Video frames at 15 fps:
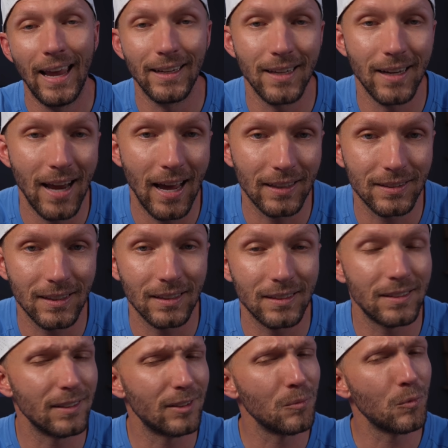and get access
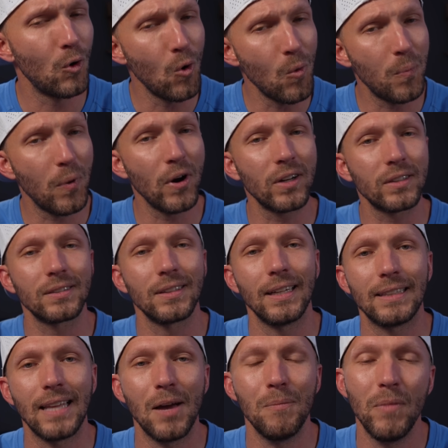to some cool perks
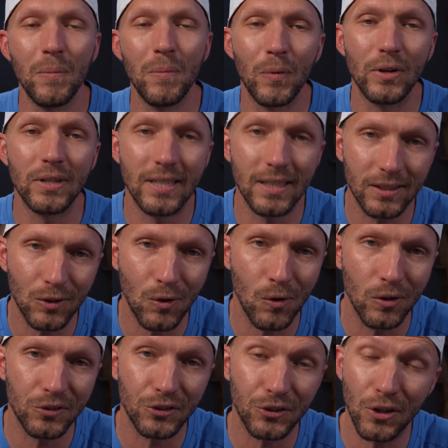like that member
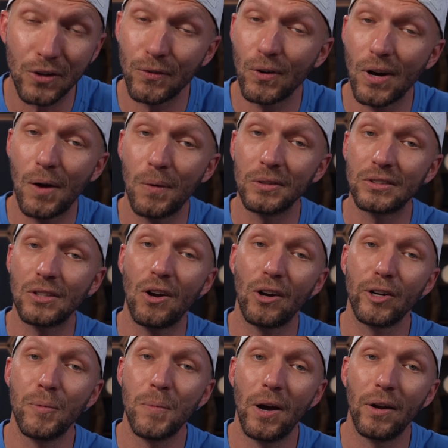Discord server I was
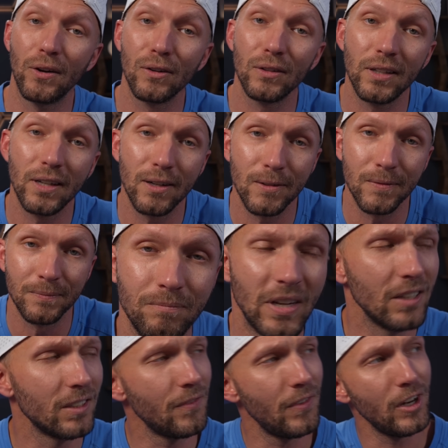talking about earlier.
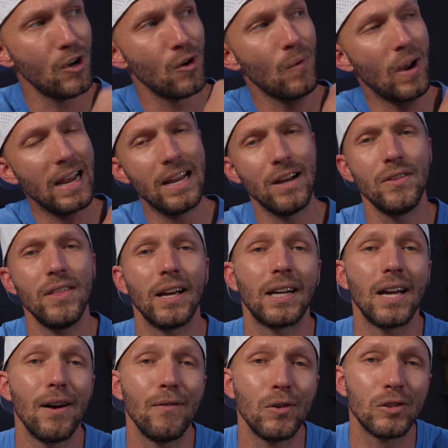Here's a video right here that
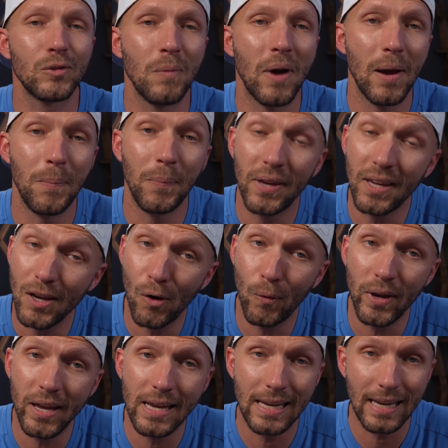covers my
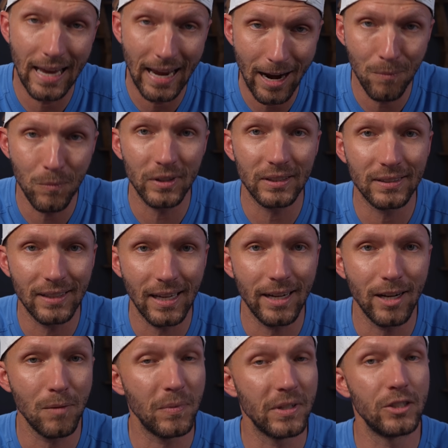PoE camera
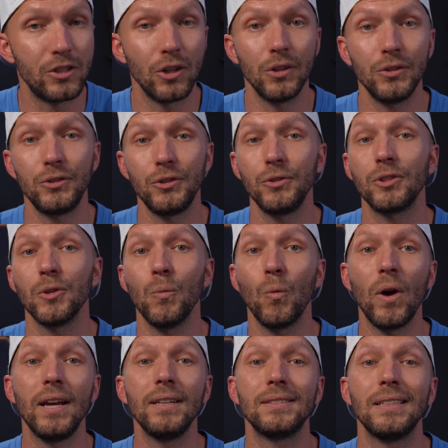setup and shows you some
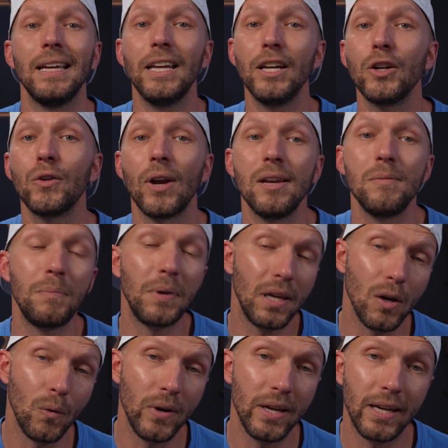ways to integrate
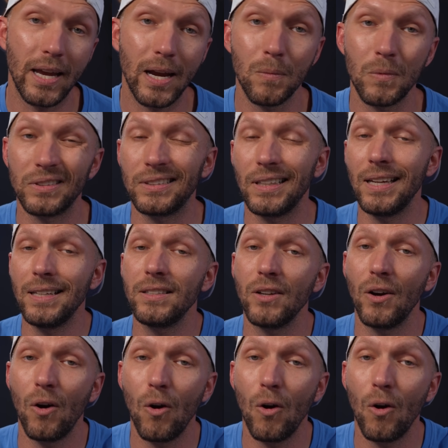PoE cameras into